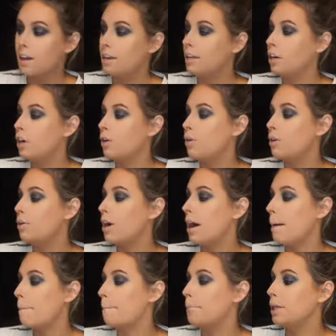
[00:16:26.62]
you know, you
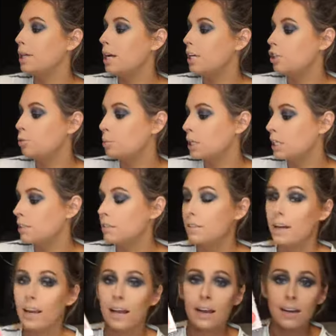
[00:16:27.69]
got blush,
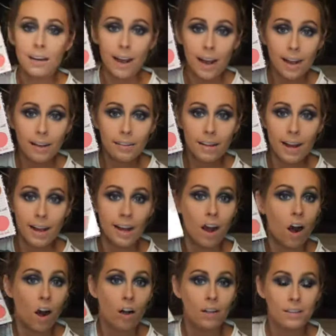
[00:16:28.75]
bronzer, and
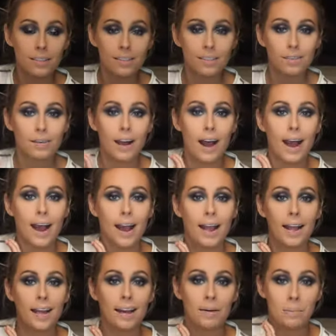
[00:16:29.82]
highlight all in this little
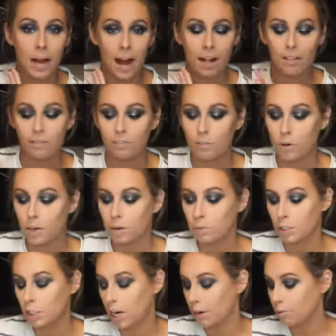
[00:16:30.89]
guy in a palette form,
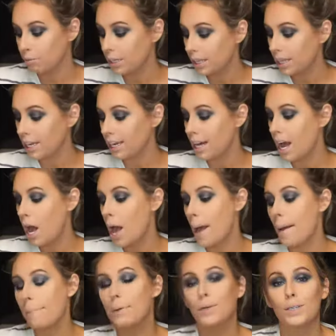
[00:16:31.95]
which I really
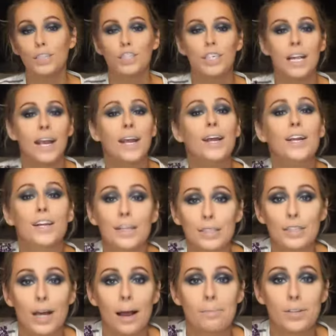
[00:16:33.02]
appreciate.
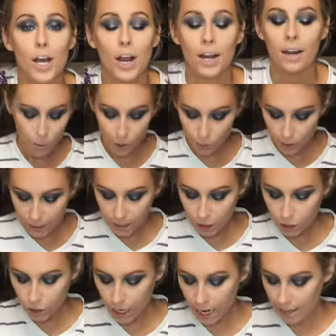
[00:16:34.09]
Good job, Tarte. We're going
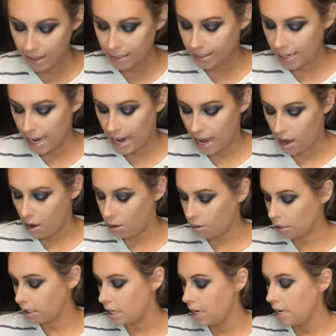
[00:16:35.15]
to try this
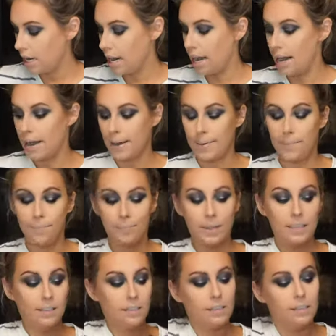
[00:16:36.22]
out.
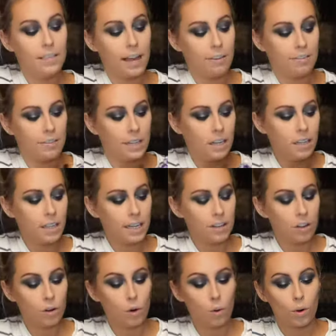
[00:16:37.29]
I feel like
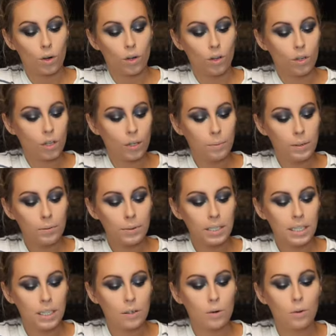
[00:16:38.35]
the coral could be
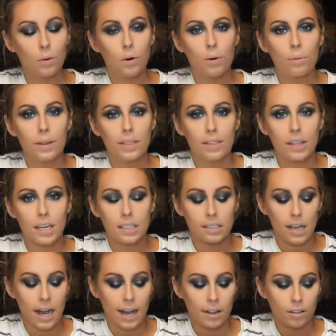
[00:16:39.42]
really cool with
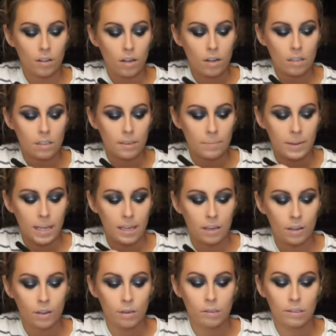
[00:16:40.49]
this eye look,
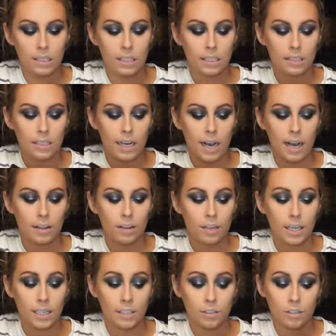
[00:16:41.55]
something nude, since the eye
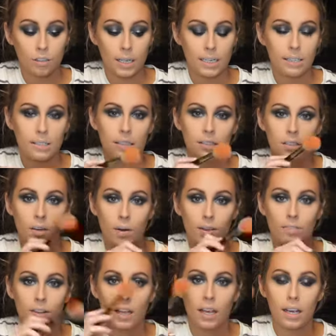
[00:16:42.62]
look is crazy, so I
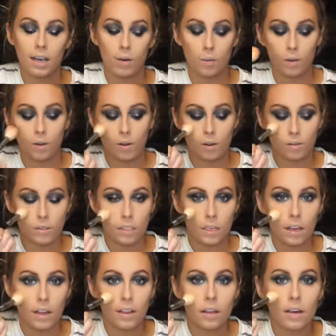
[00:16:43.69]
feel like it will go
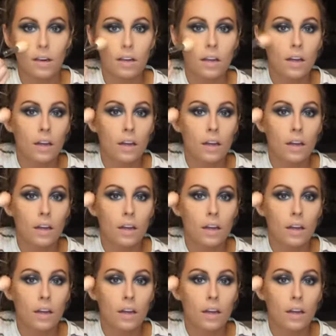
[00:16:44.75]
together.